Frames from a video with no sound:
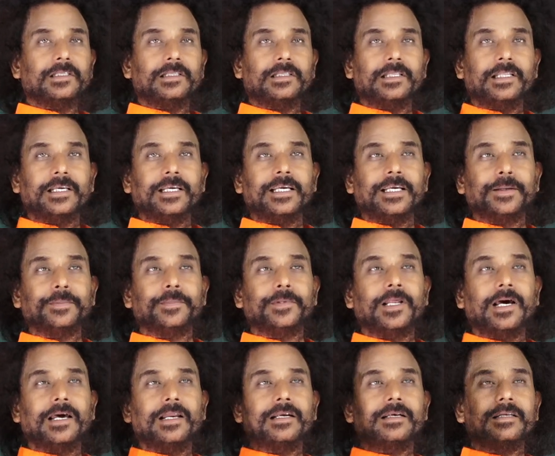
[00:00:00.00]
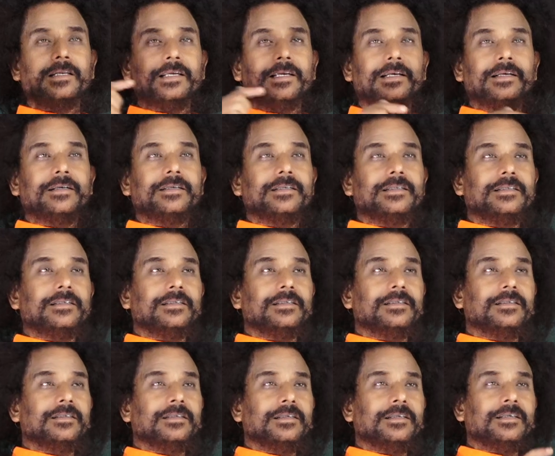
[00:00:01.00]
They have direct
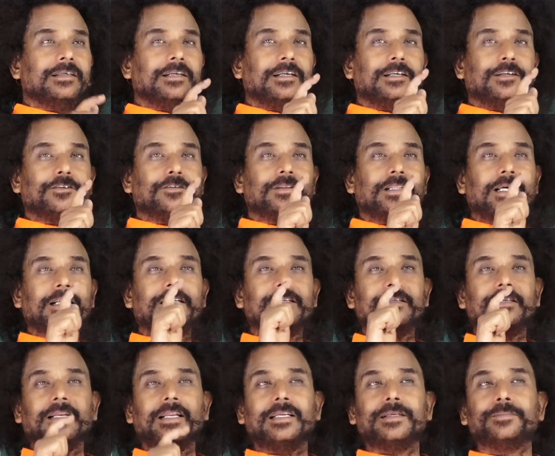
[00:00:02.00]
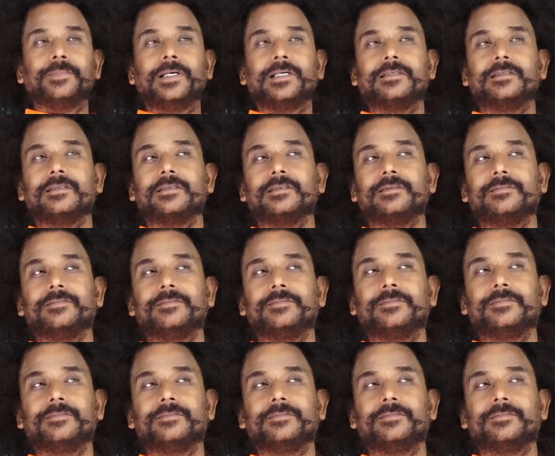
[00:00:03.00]
entry into that realized master.